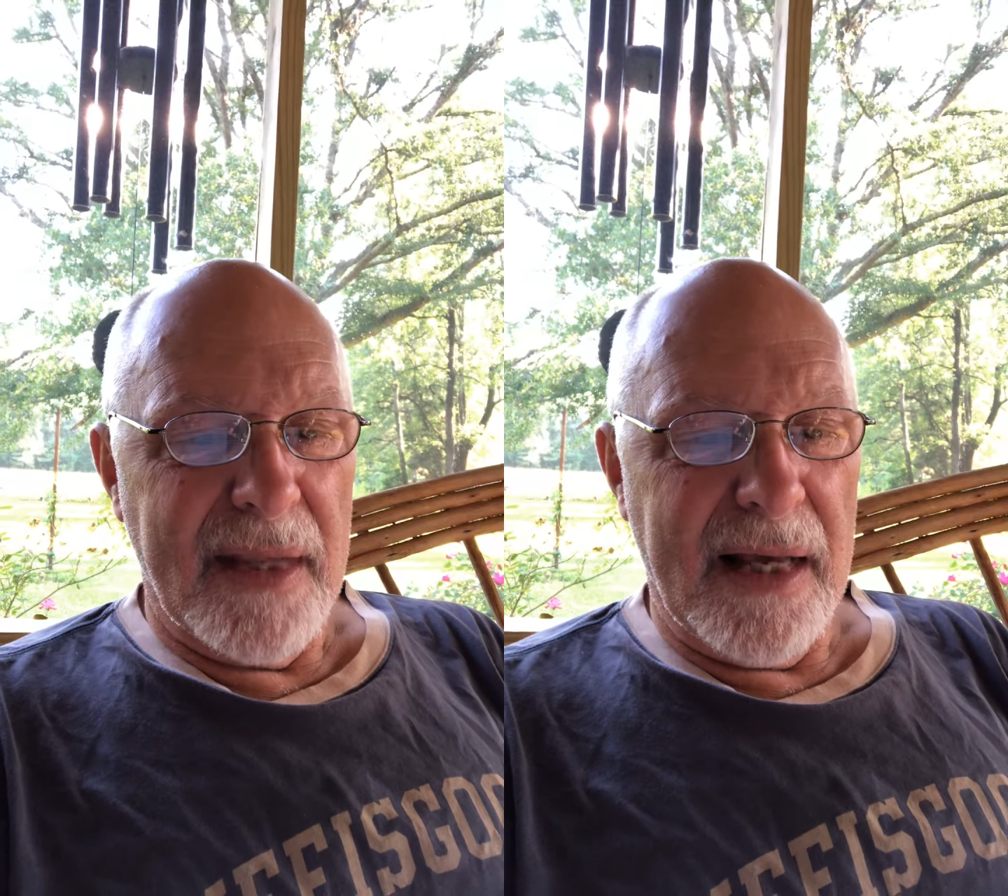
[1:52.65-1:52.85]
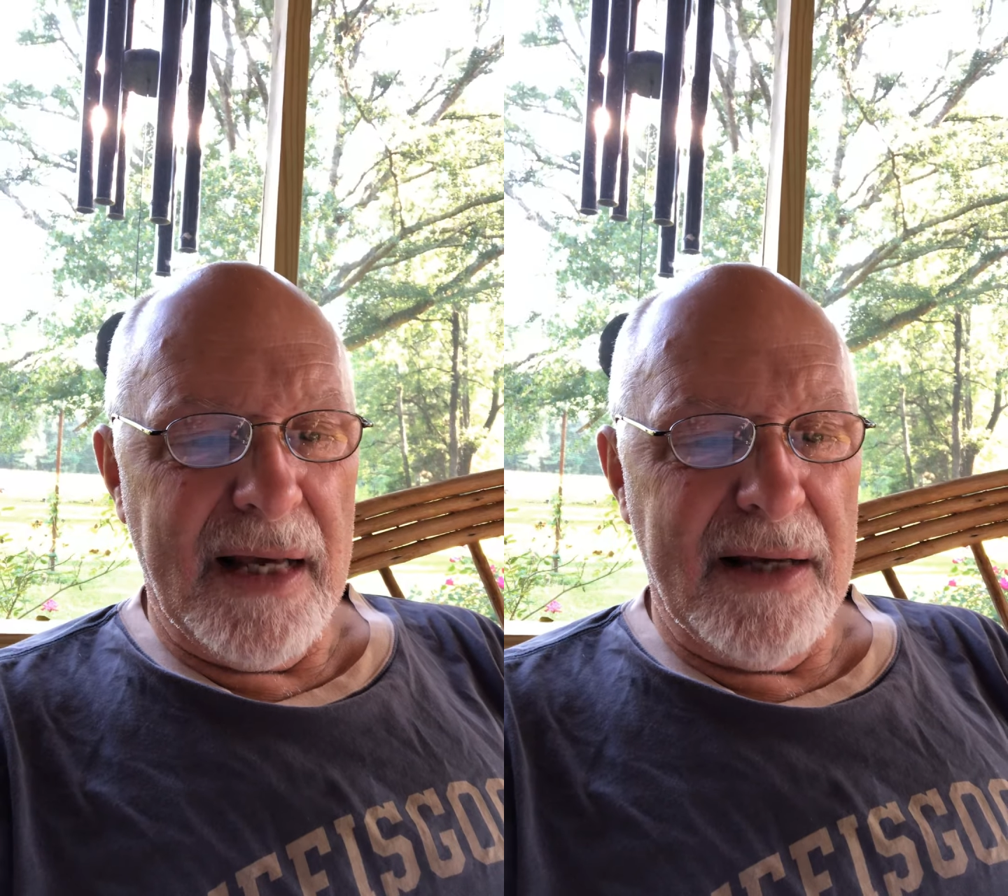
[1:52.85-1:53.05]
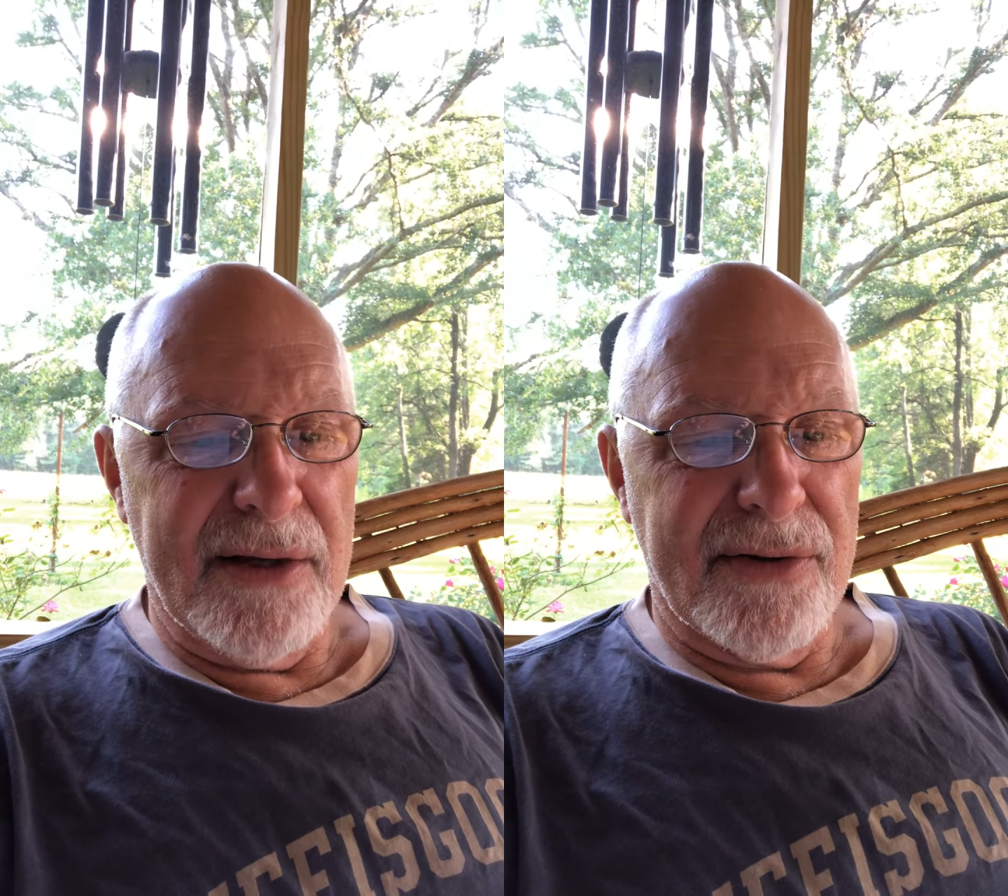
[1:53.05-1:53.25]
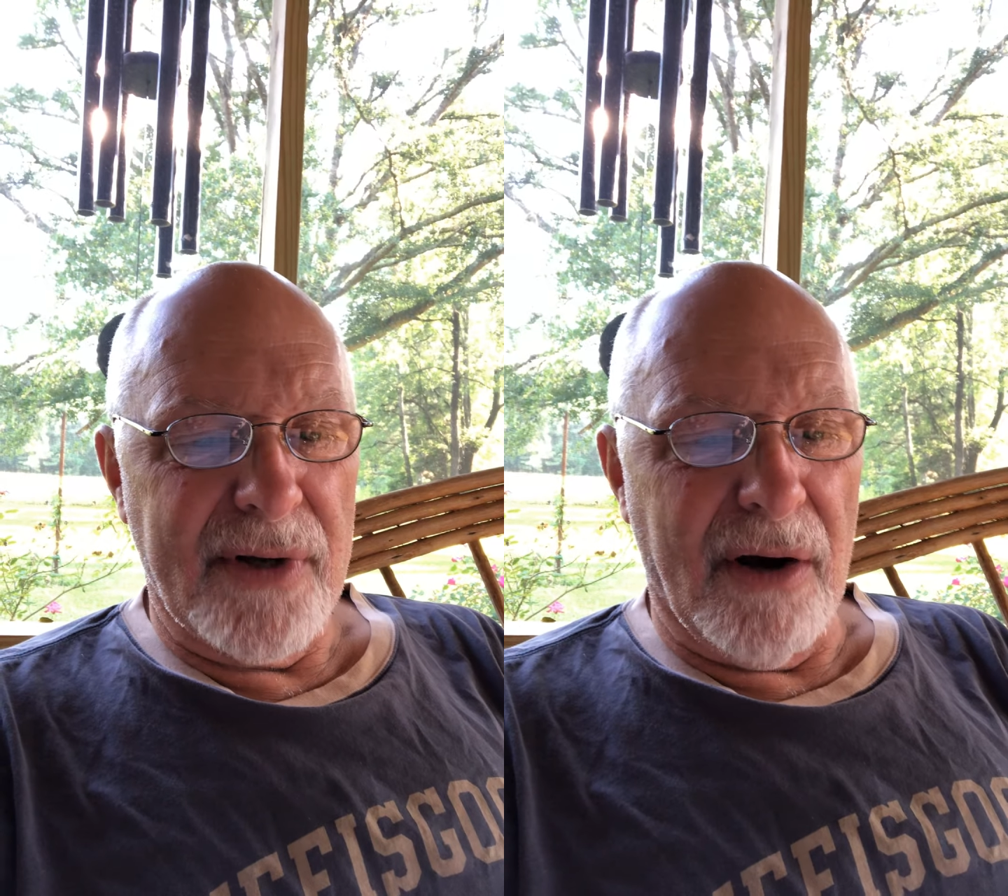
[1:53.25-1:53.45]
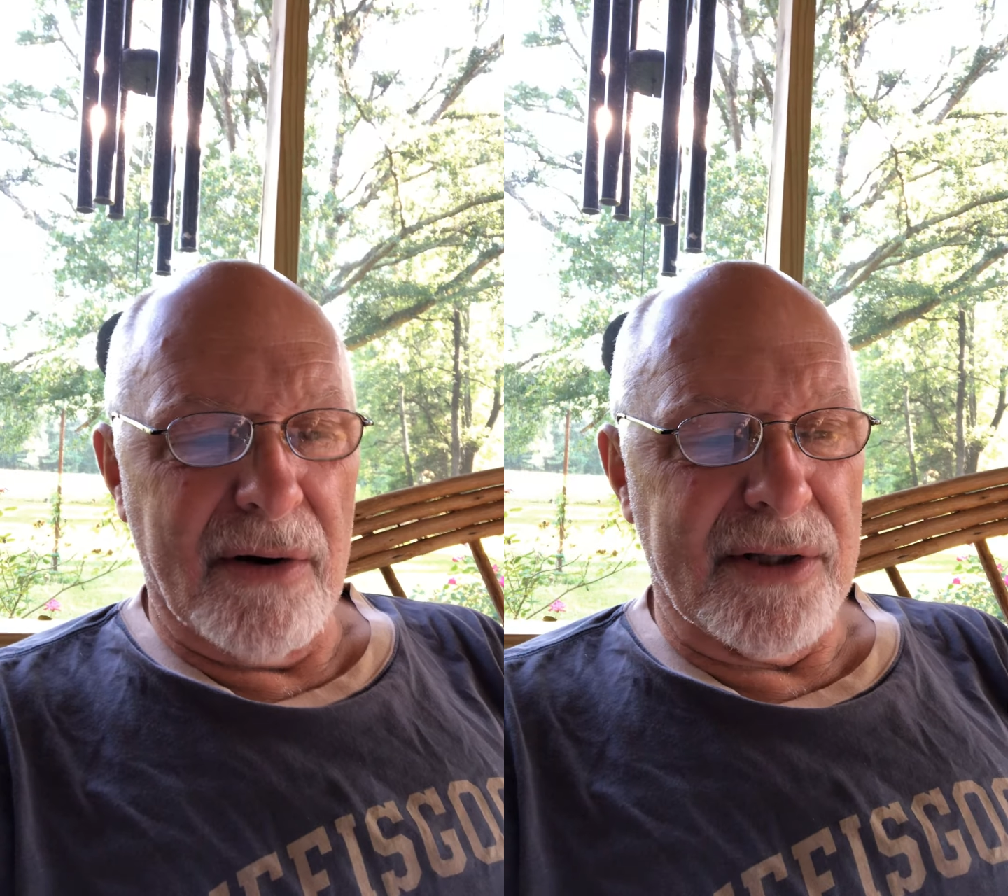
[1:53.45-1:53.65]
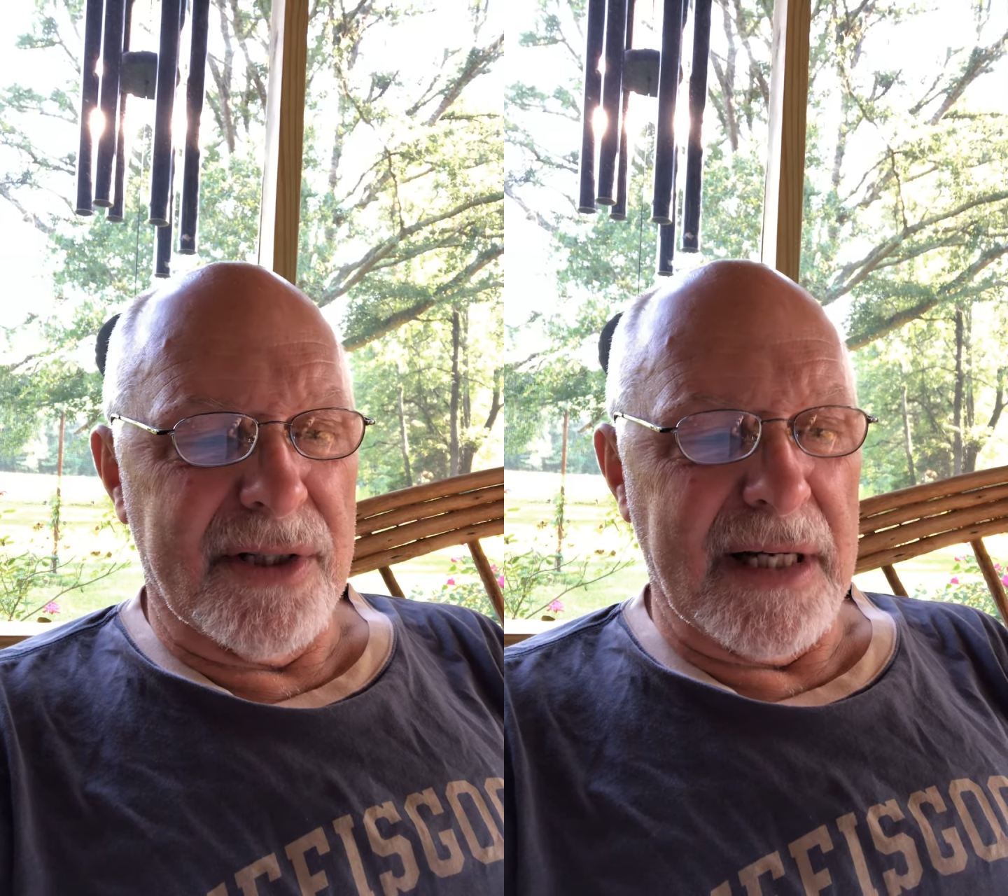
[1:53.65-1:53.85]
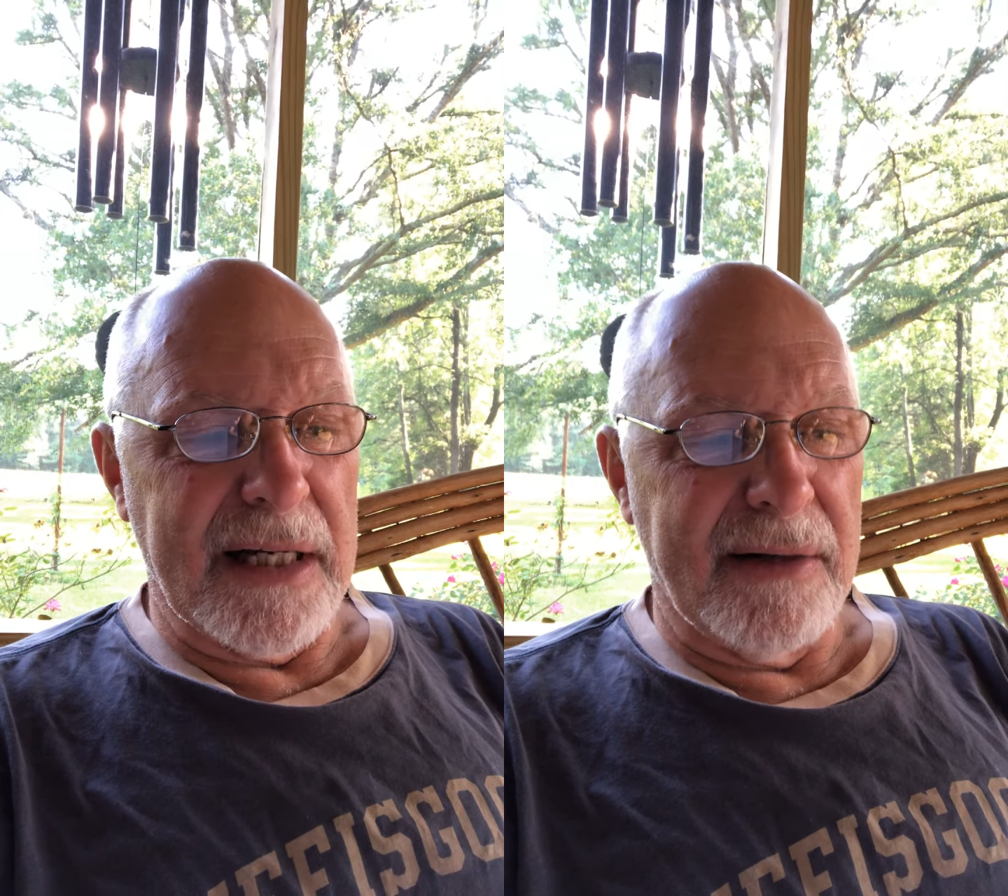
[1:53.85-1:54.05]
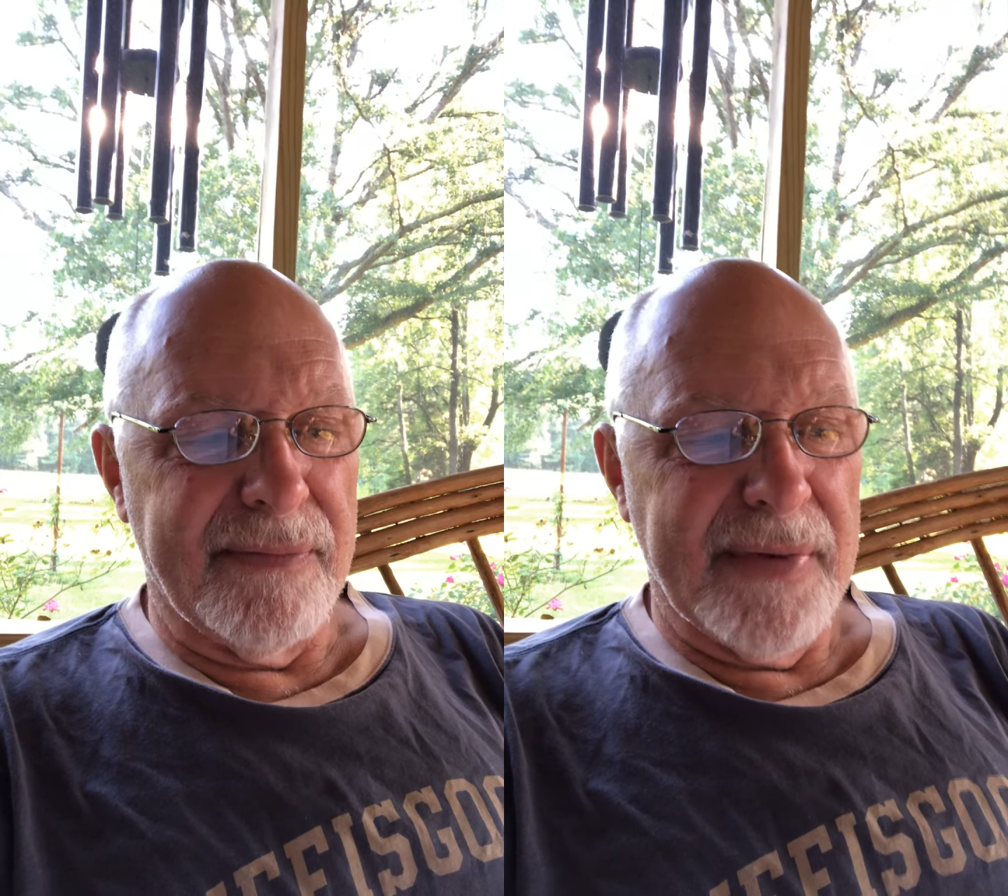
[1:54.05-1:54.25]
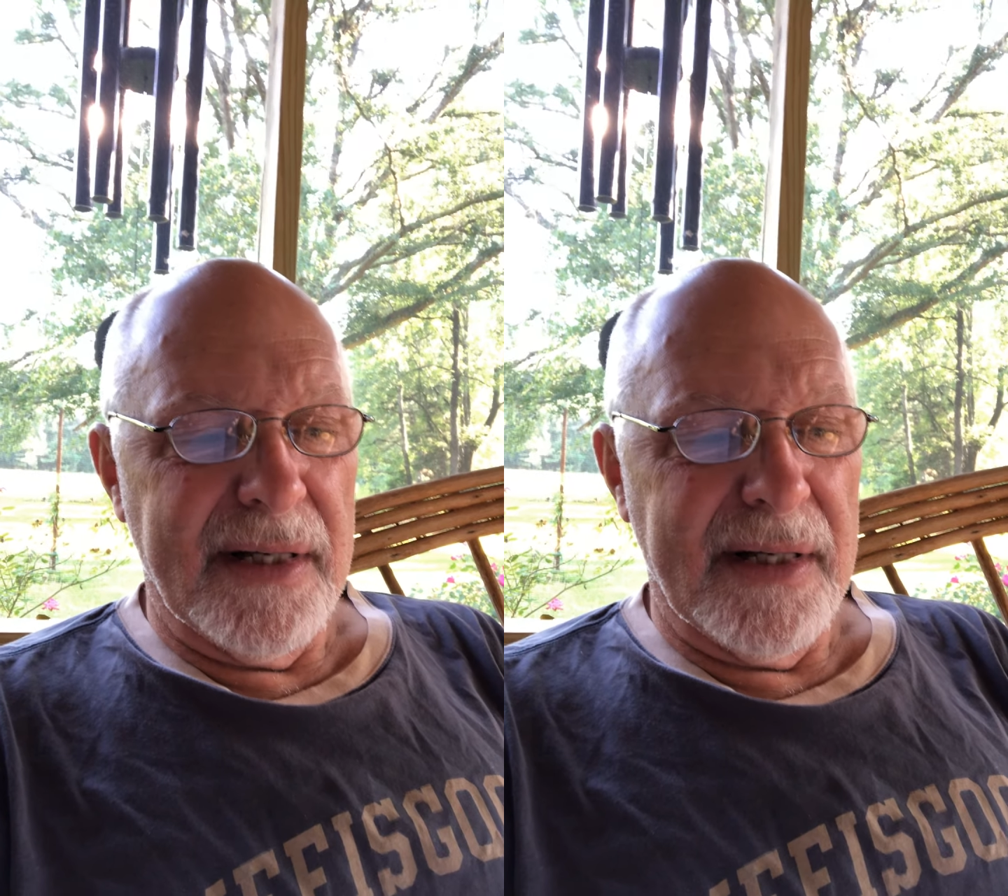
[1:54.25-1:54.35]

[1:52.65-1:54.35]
is Augustine